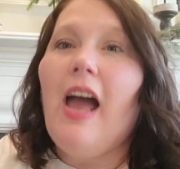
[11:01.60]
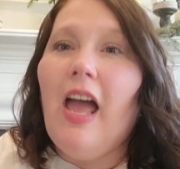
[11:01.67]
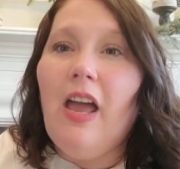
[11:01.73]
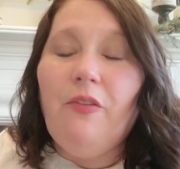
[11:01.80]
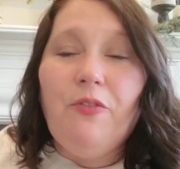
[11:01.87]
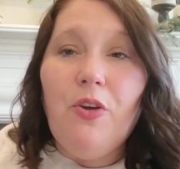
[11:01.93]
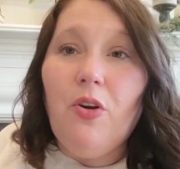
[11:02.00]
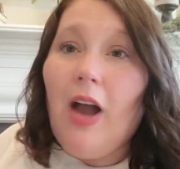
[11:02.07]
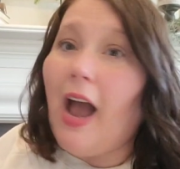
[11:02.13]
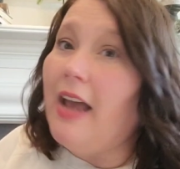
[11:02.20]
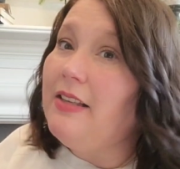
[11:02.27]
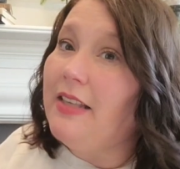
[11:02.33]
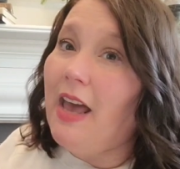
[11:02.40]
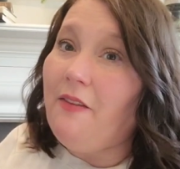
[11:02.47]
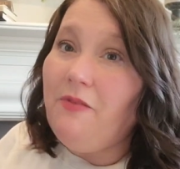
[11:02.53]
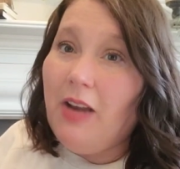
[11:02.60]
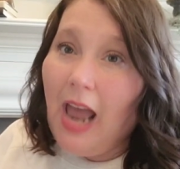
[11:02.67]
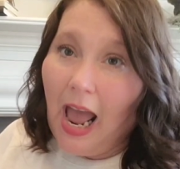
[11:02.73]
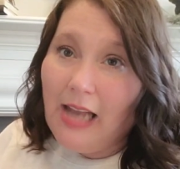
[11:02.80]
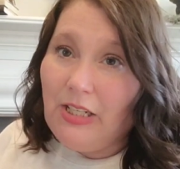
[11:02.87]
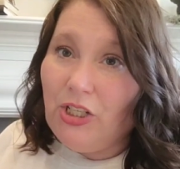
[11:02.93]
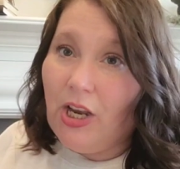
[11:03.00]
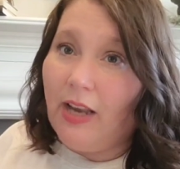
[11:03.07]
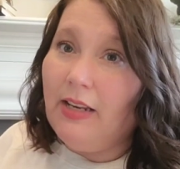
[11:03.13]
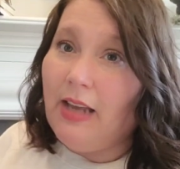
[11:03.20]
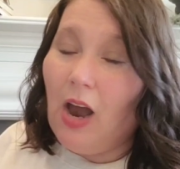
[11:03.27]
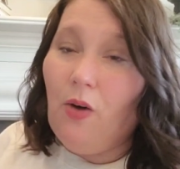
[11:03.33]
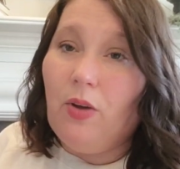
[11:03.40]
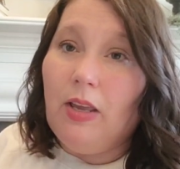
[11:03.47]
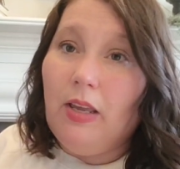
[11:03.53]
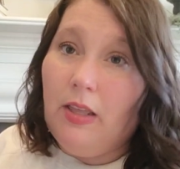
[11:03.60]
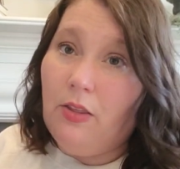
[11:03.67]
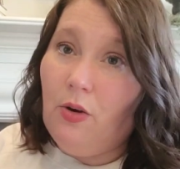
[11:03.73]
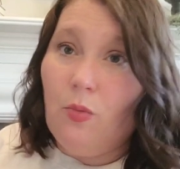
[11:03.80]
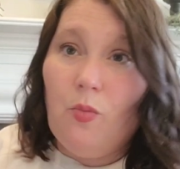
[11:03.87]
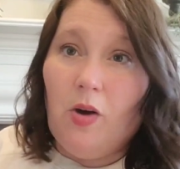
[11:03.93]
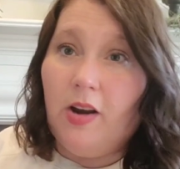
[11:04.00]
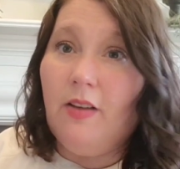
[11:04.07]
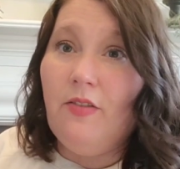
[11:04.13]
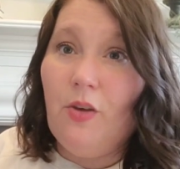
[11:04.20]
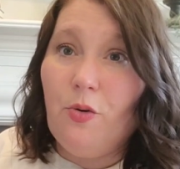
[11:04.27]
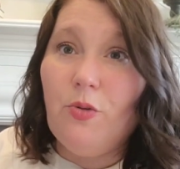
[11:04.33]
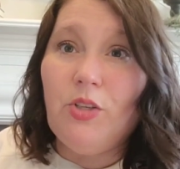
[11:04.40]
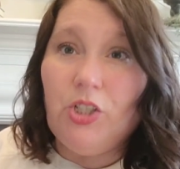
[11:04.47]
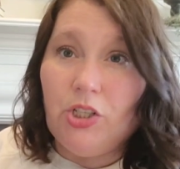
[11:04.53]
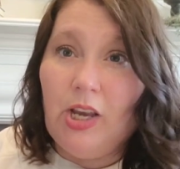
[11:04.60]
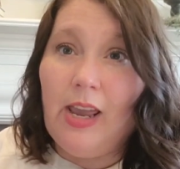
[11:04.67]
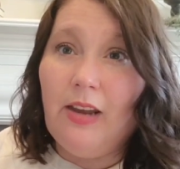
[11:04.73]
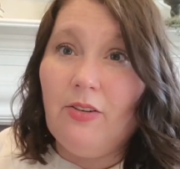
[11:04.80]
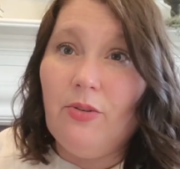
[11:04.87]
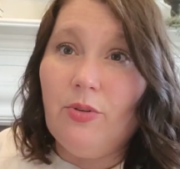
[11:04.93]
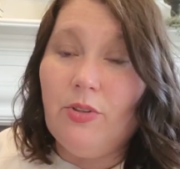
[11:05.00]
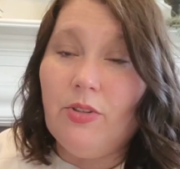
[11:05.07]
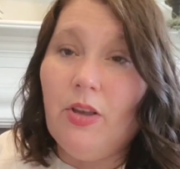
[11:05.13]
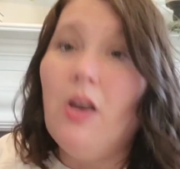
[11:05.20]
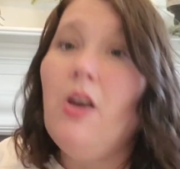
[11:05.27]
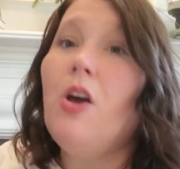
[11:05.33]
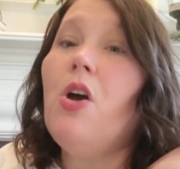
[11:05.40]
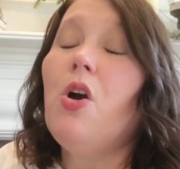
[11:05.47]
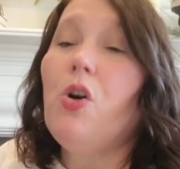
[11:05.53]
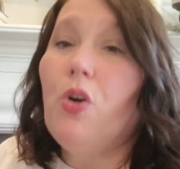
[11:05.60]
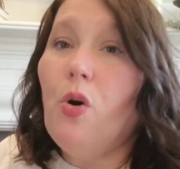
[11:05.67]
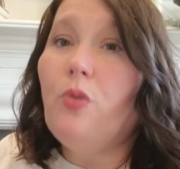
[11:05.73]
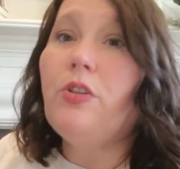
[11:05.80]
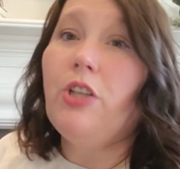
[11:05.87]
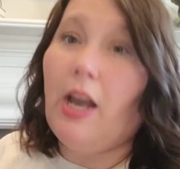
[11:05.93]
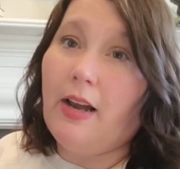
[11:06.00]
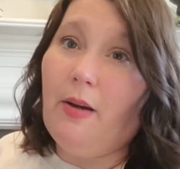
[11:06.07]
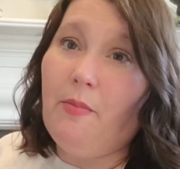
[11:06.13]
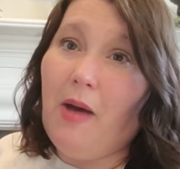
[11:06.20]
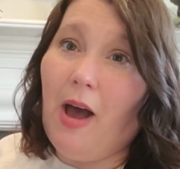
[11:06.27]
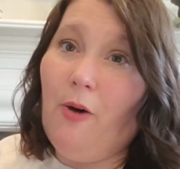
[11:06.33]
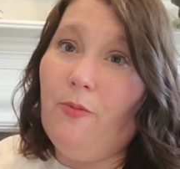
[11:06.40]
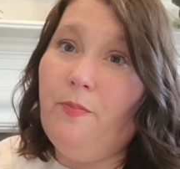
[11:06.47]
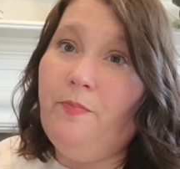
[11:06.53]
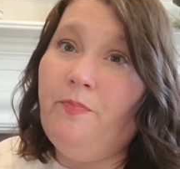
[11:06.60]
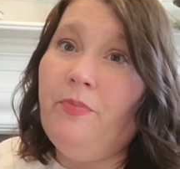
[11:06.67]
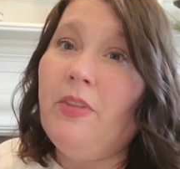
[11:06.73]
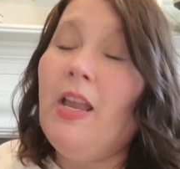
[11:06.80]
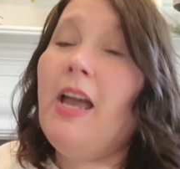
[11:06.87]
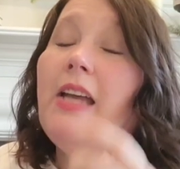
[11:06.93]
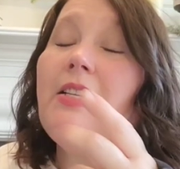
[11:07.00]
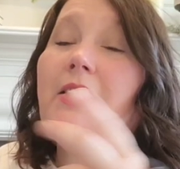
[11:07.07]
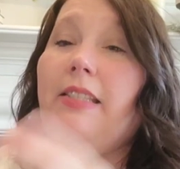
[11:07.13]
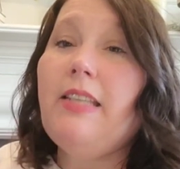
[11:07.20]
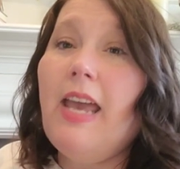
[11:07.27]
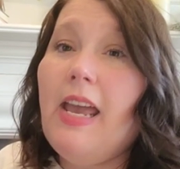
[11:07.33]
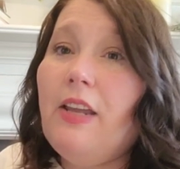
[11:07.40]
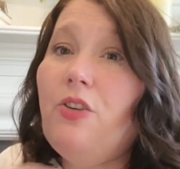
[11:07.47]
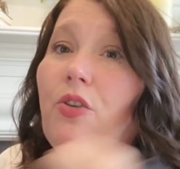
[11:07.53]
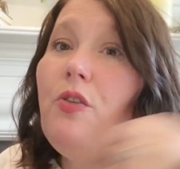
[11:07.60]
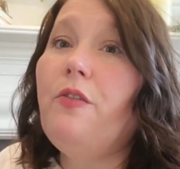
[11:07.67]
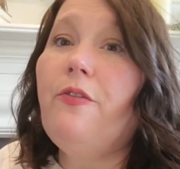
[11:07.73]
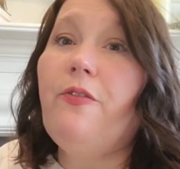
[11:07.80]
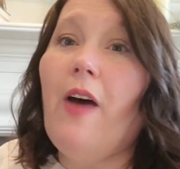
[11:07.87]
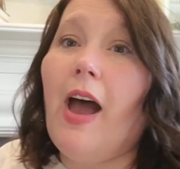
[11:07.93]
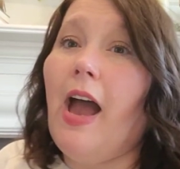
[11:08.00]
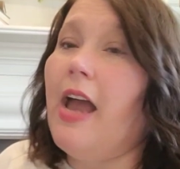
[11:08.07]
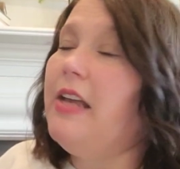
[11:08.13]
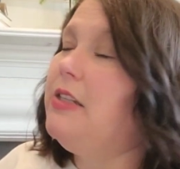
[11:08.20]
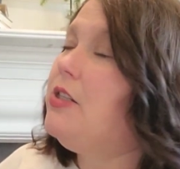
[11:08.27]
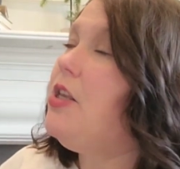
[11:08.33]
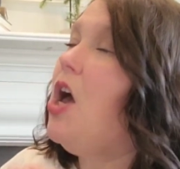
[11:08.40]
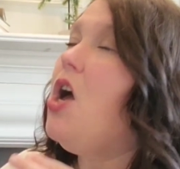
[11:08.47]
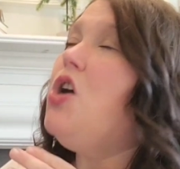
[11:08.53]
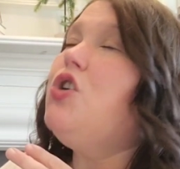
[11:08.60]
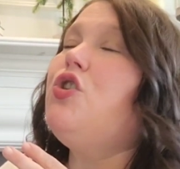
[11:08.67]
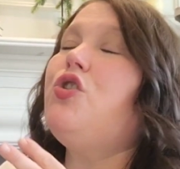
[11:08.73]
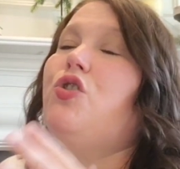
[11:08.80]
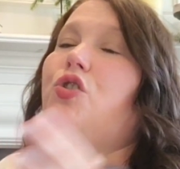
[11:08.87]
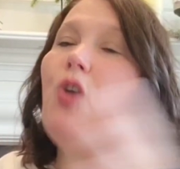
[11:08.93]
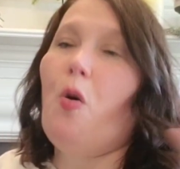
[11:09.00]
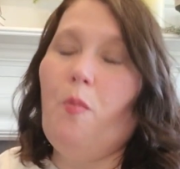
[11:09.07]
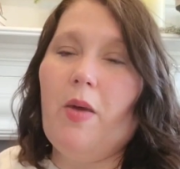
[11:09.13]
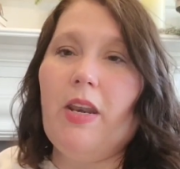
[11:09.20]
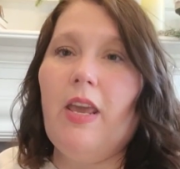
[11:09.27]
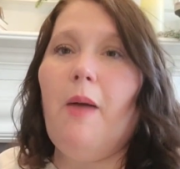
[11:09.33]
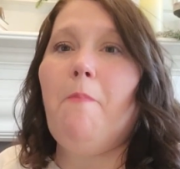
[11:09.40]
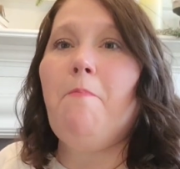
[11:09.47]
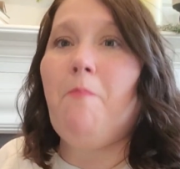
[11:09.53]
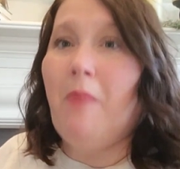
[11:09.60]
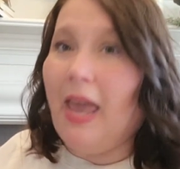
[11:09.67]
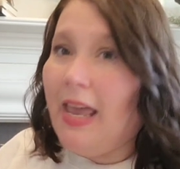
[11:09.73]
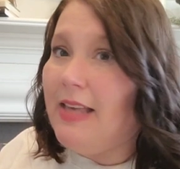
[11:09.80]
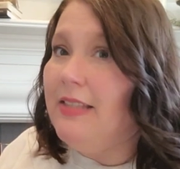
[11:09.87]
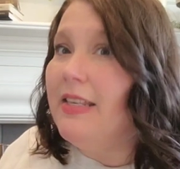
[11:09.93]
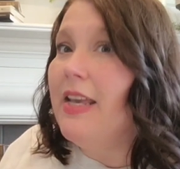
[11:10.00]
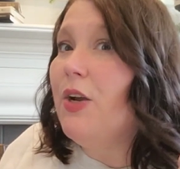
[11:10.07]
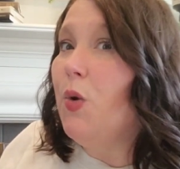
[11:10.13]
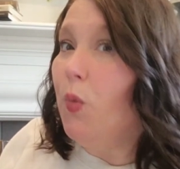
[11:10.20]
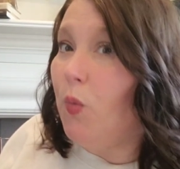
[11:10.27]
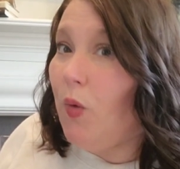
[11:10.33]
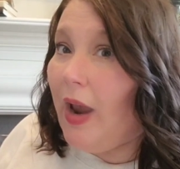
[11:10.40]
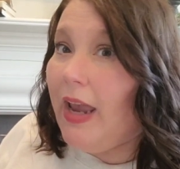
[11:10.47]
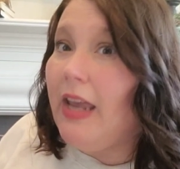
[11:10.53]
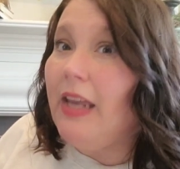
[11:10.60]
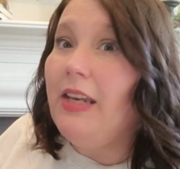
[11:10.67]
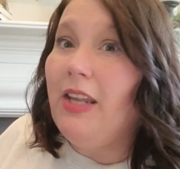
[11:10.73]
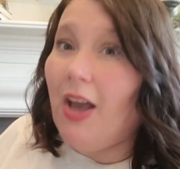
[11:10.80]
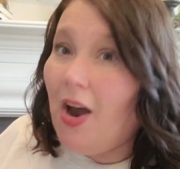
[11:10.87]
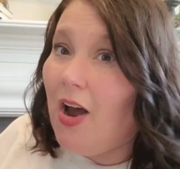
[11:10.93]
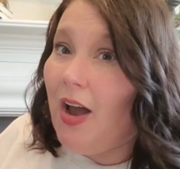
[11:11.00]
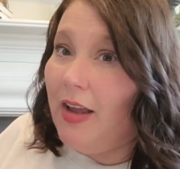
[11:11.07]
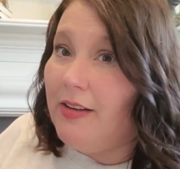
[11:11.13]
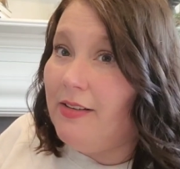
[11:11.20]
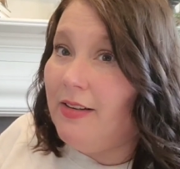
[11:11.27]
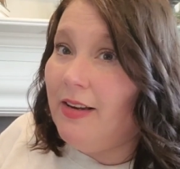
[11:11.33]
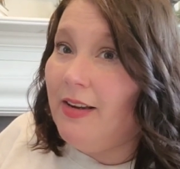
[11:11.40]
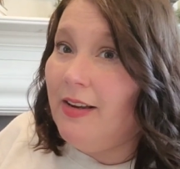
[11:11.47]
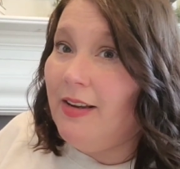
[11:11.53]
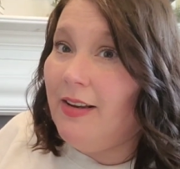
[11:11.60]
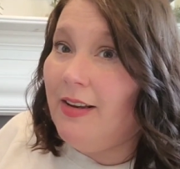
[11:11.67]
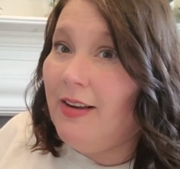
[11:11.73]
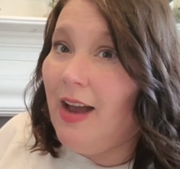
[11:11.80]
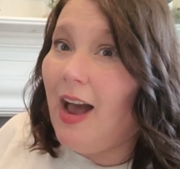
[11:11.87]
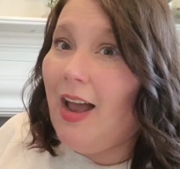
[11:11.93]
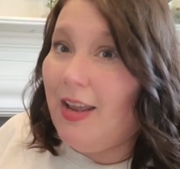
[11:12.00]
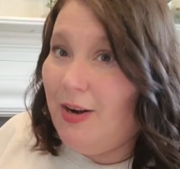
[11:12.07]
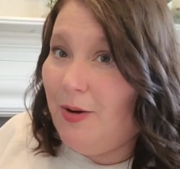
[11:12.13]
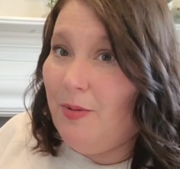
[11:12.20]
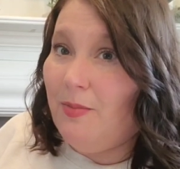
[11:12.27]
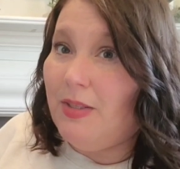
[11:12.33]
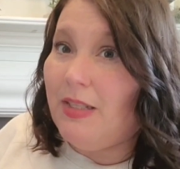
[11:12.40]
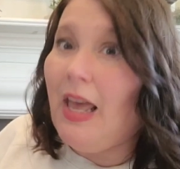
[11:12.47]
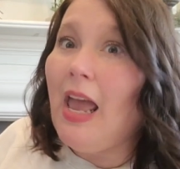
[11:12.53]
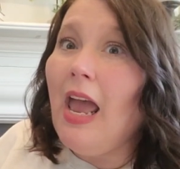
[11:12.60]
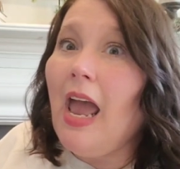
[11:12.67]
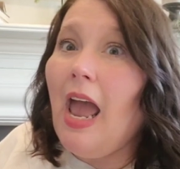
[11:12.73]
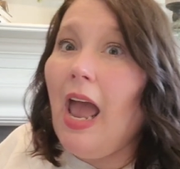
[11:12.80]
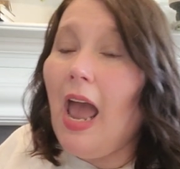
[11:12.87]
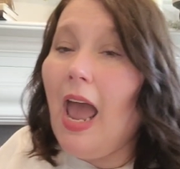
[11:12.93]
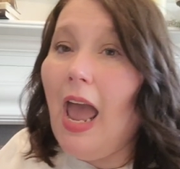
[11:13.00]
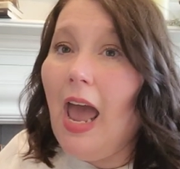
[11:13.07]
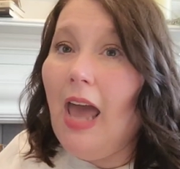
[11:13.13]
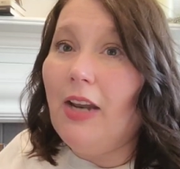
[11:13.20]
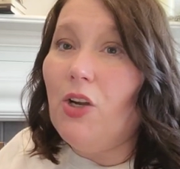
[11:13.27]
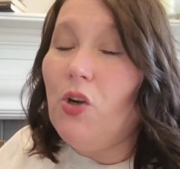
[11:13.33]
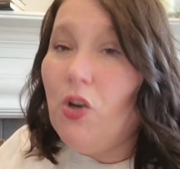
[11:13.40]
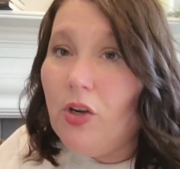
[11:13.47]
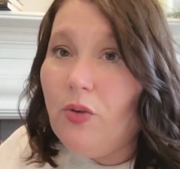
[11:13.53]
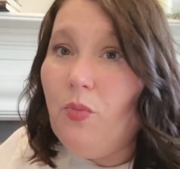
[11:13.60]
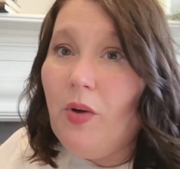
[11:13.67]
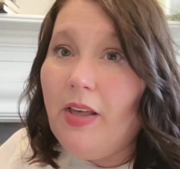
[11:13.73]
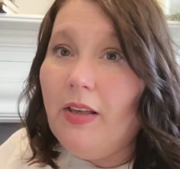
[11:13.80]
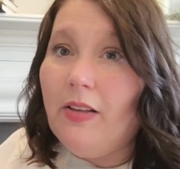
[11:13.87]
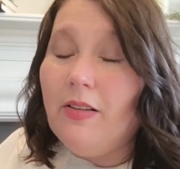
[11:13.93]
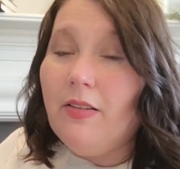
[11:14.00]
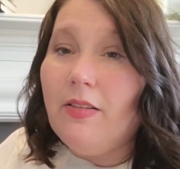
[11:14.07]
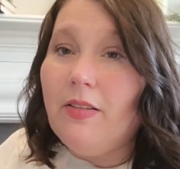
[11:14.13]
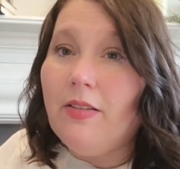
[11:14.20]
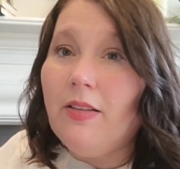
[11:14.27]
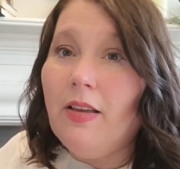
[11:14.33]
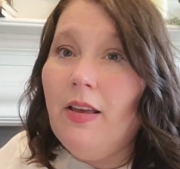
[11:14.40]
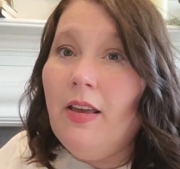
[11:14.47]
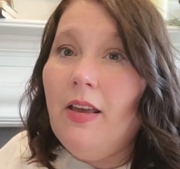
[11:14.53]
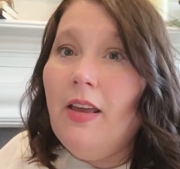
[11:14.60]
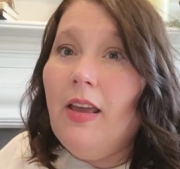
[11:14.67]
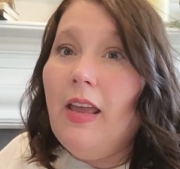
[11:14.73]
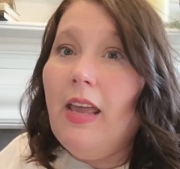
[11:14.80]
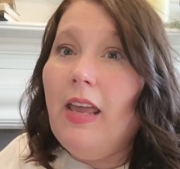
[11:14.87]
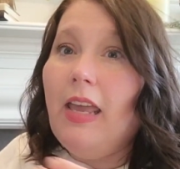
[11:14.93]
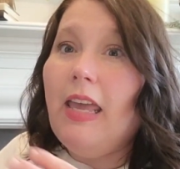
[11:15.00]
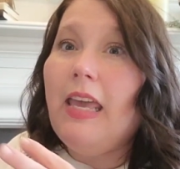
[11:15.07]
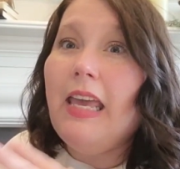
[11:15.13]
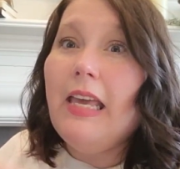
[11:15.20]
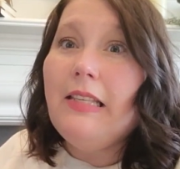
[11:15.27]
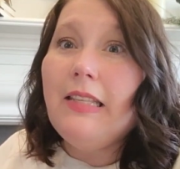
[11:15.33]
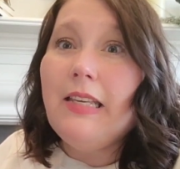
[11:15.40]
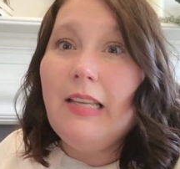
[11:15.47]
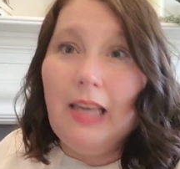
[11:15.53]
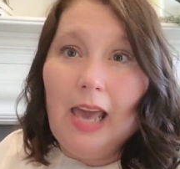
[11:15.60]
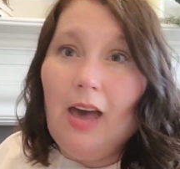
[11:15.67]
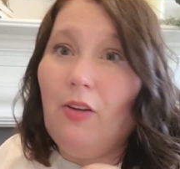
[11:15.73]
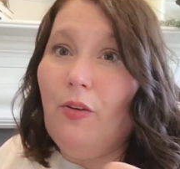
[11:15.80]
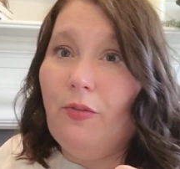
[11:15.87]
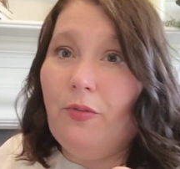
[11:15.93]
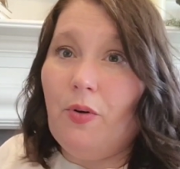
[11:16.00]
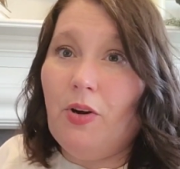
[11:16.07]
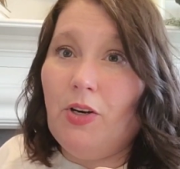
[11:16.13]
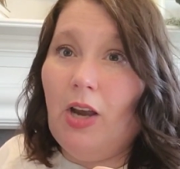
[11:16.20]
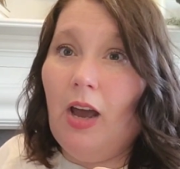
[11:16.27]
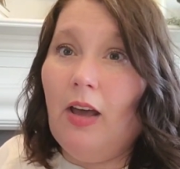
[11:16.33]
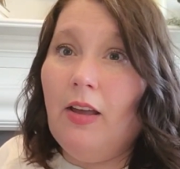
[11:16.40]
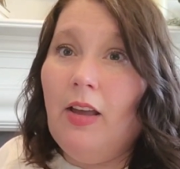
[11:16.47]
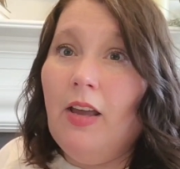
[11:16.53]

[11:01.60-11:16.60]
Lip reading: if you guys have not checked out either one of those channels, go check them out. Daniel finds so many amazing Ray Dunn items at Goodwill's. He's in California.